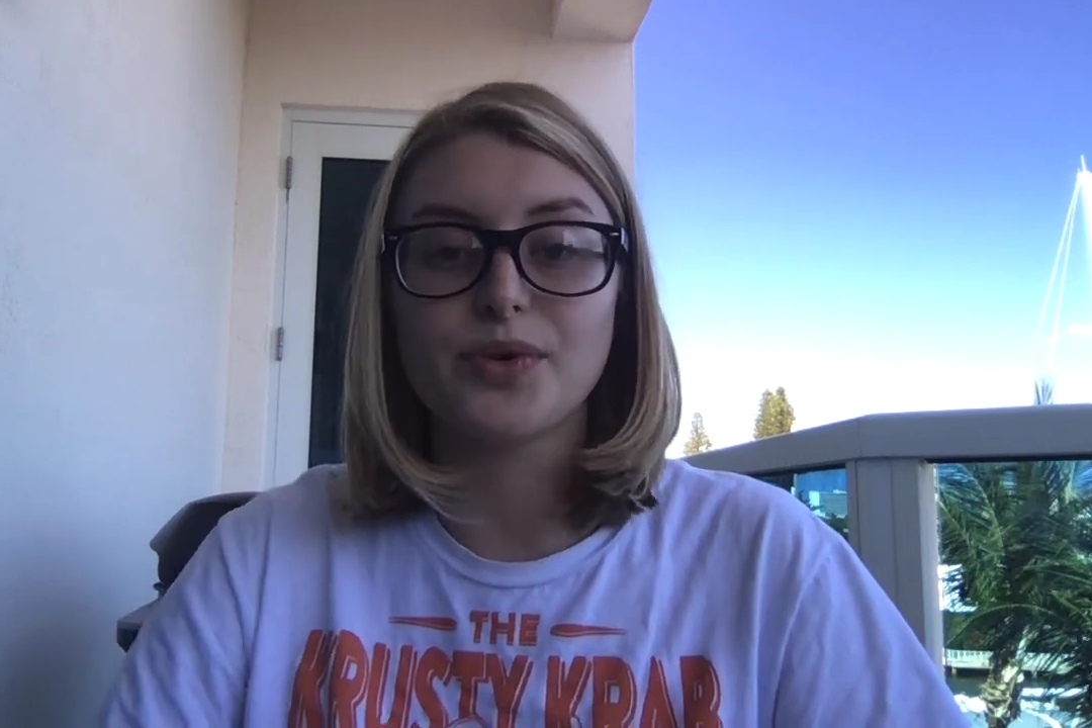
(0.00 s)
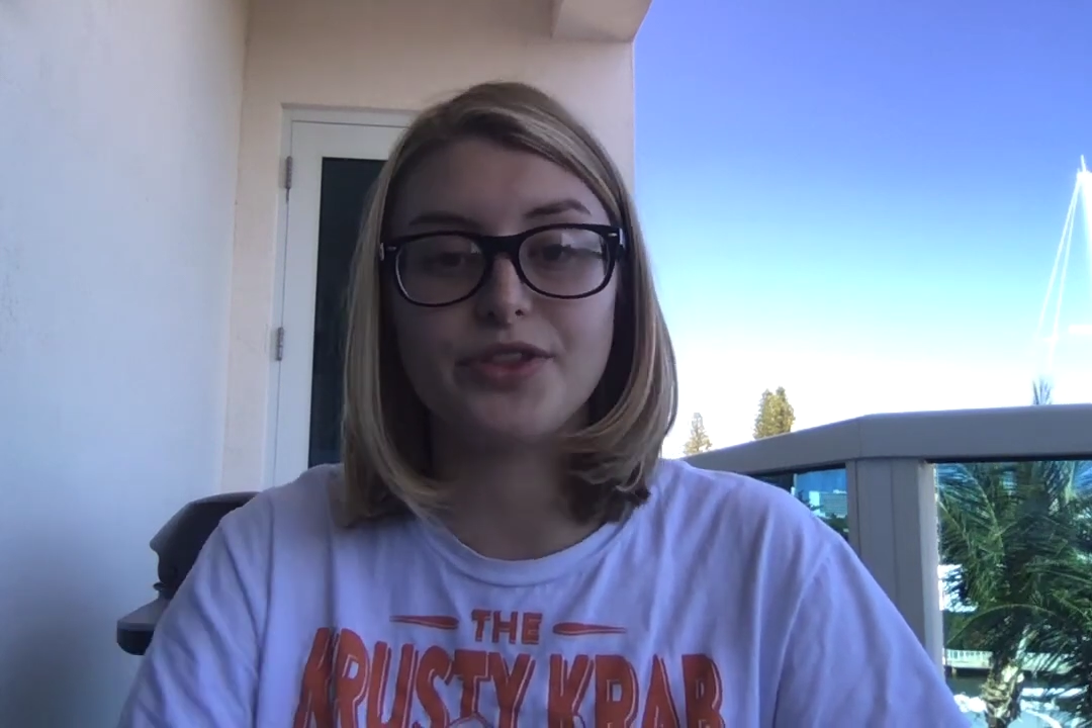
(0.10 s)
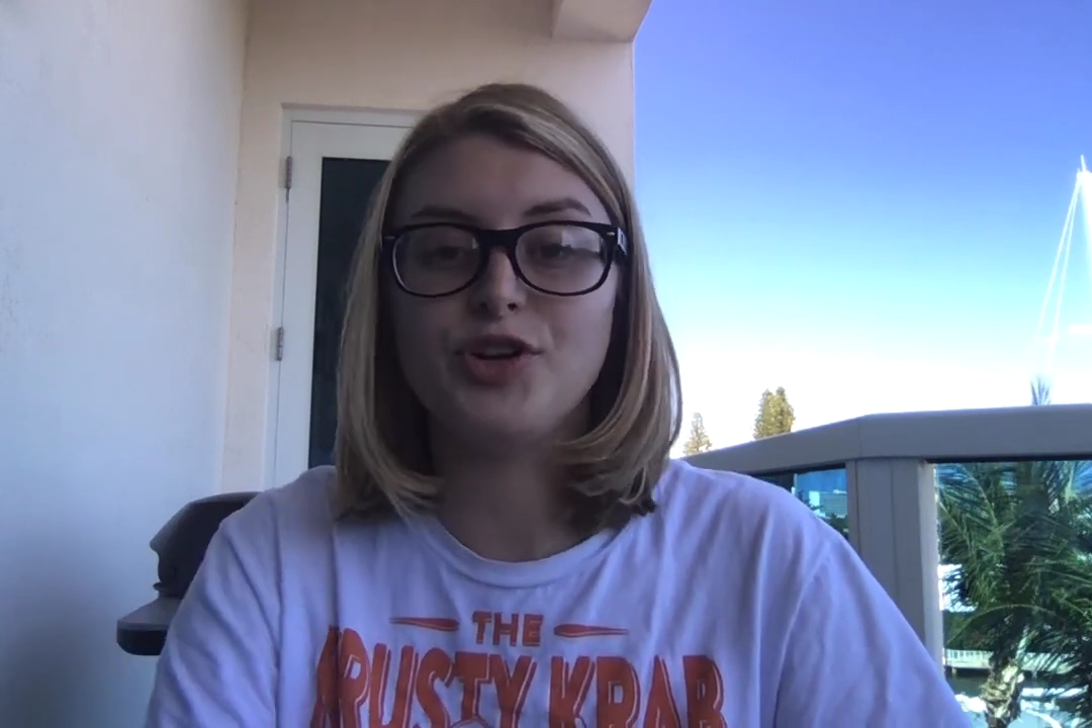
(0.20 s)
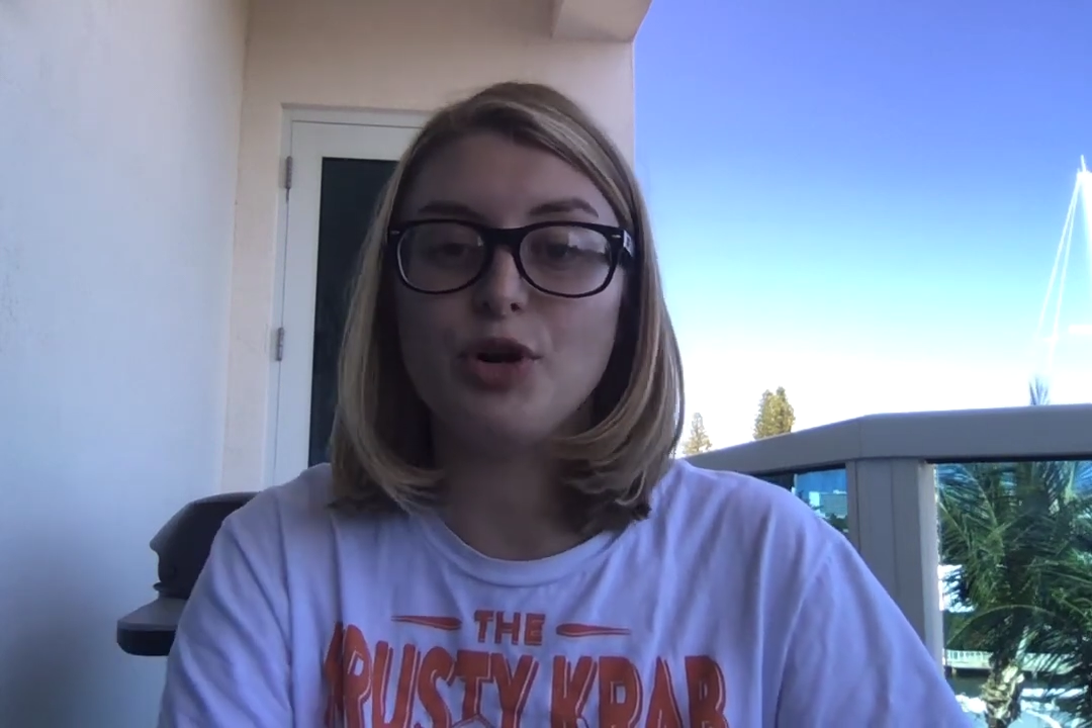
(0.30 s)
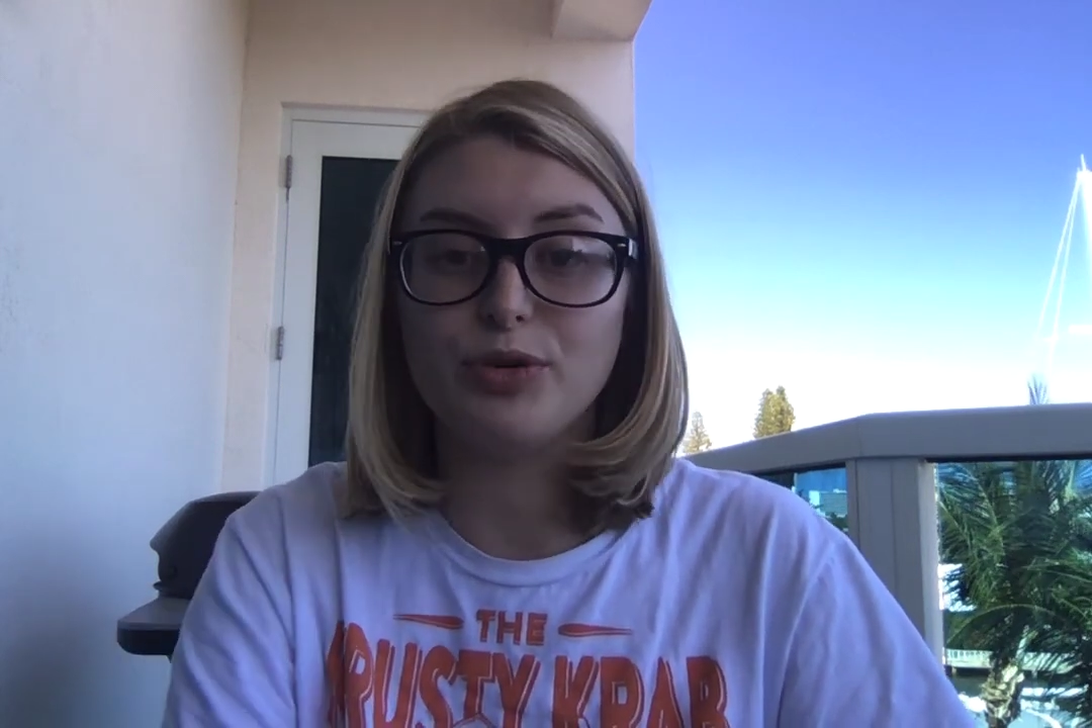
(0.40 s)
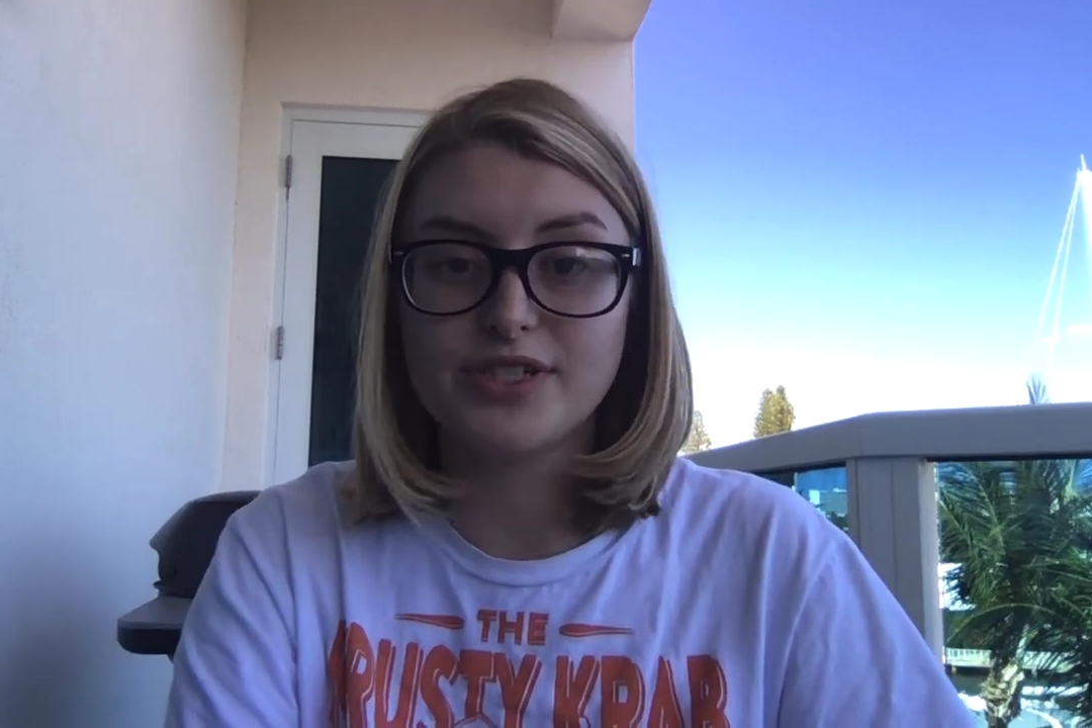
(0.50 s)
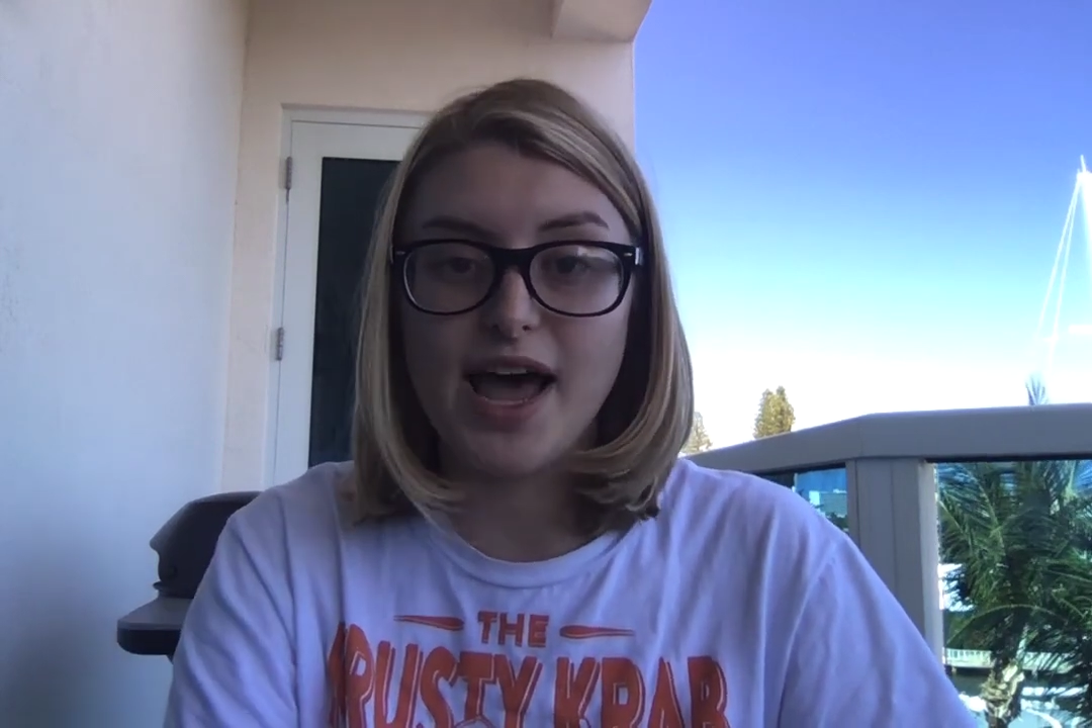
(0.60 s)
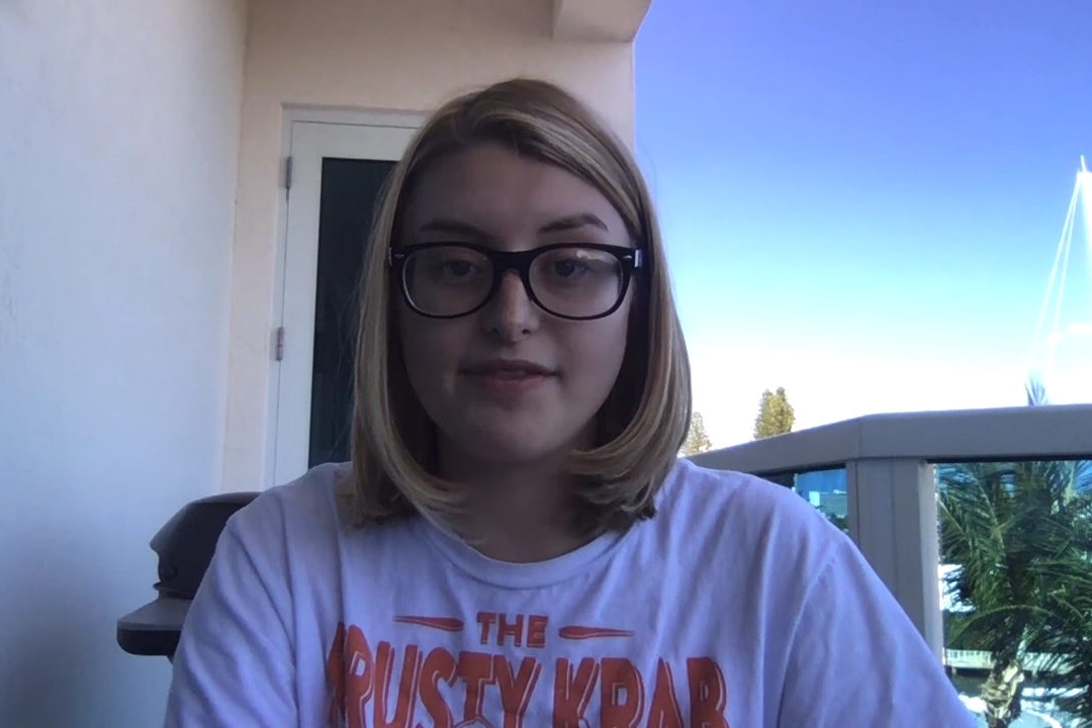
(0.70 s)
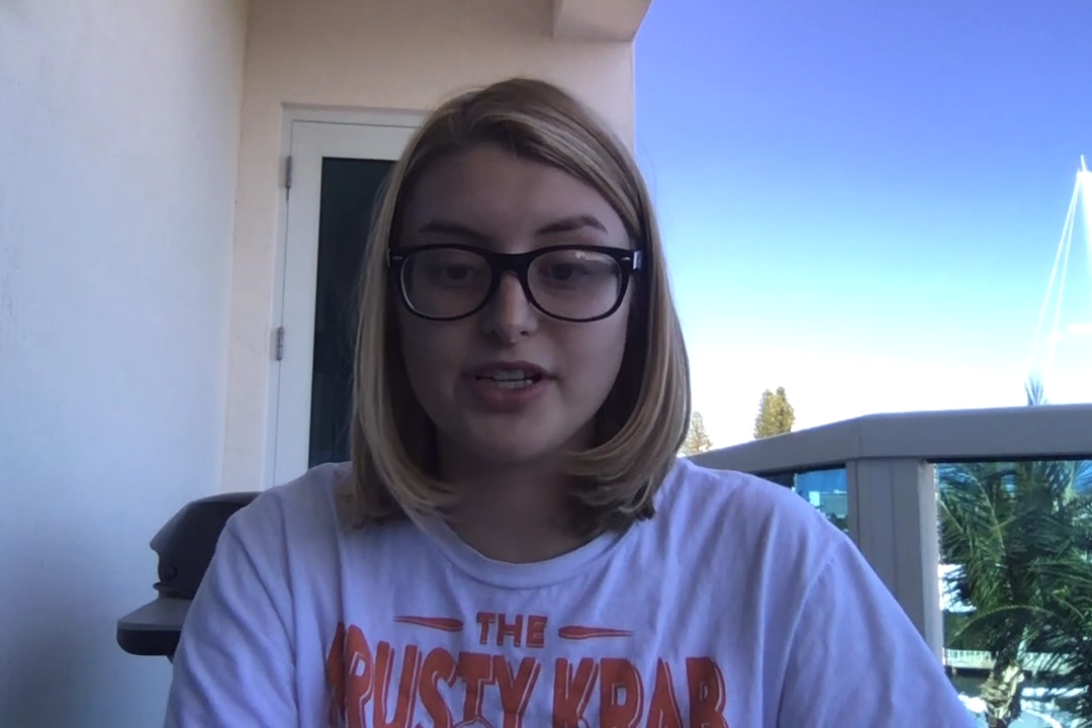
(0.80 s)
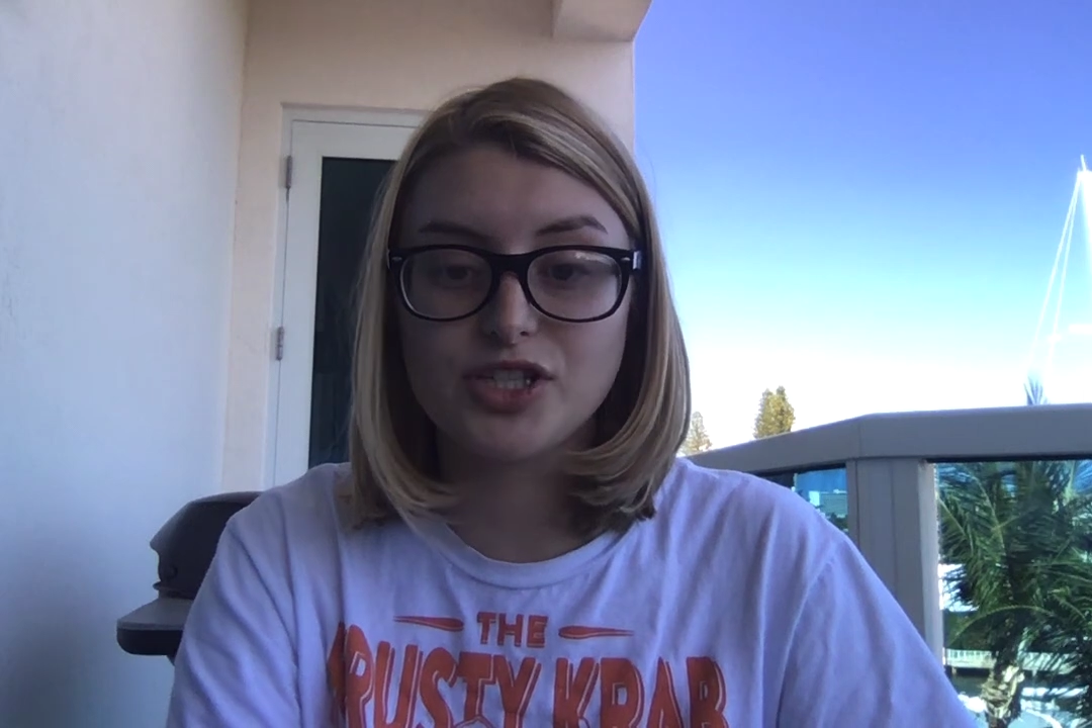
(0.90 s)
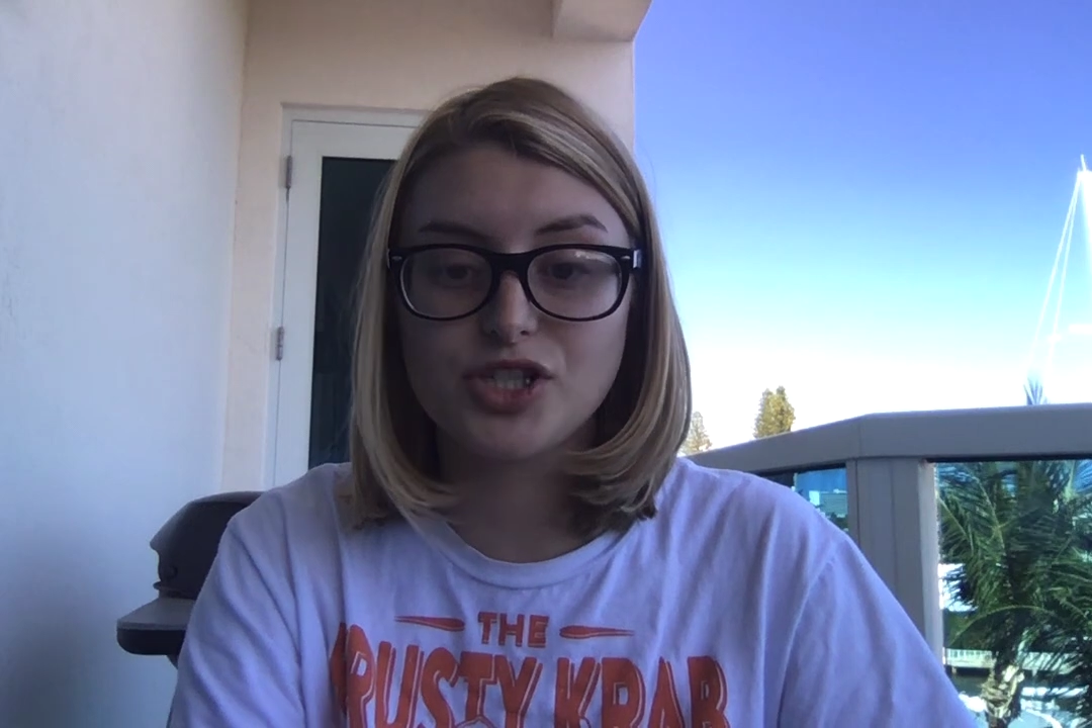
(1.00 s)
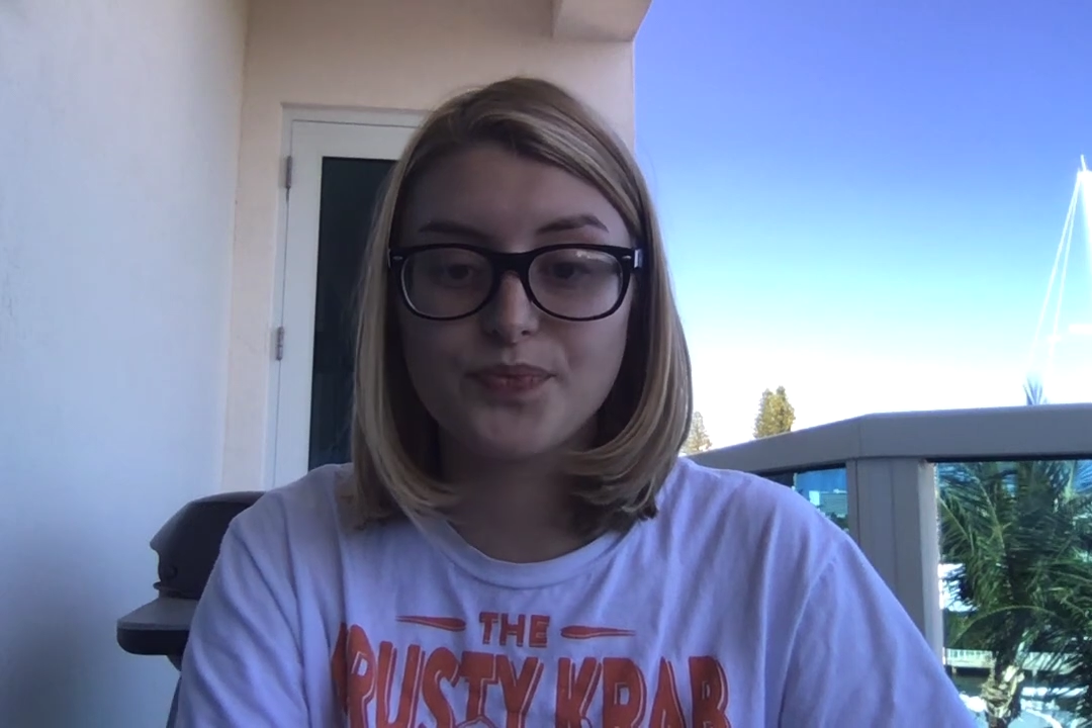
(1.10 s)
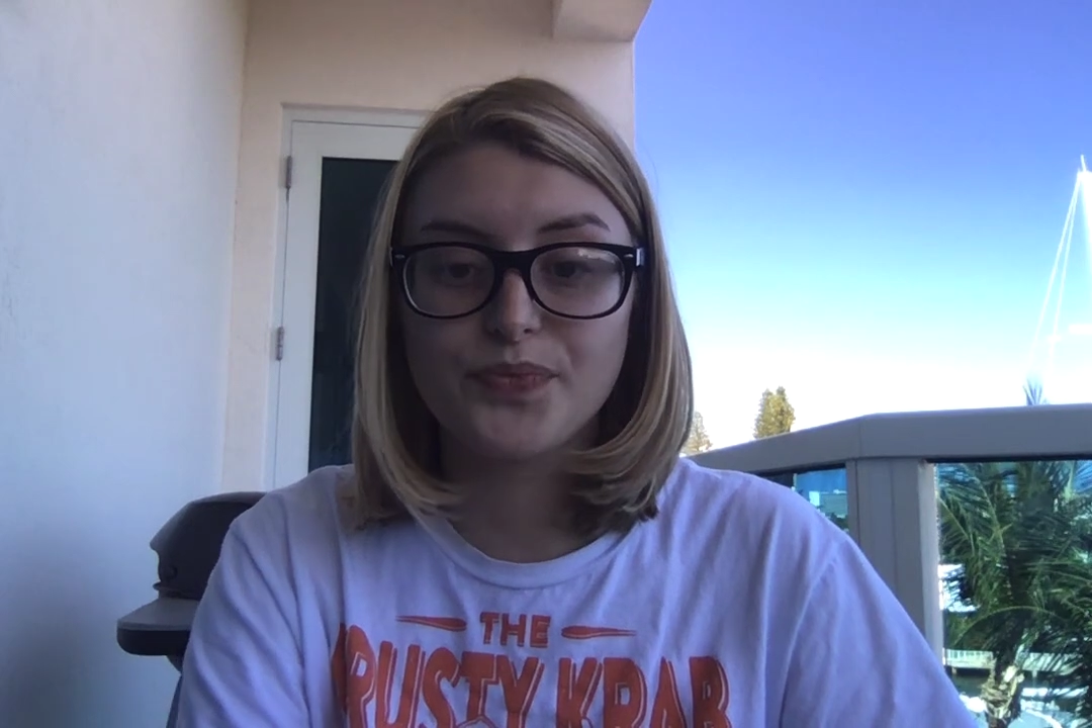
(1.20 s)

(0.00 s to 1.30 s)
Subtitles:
with the noble savage.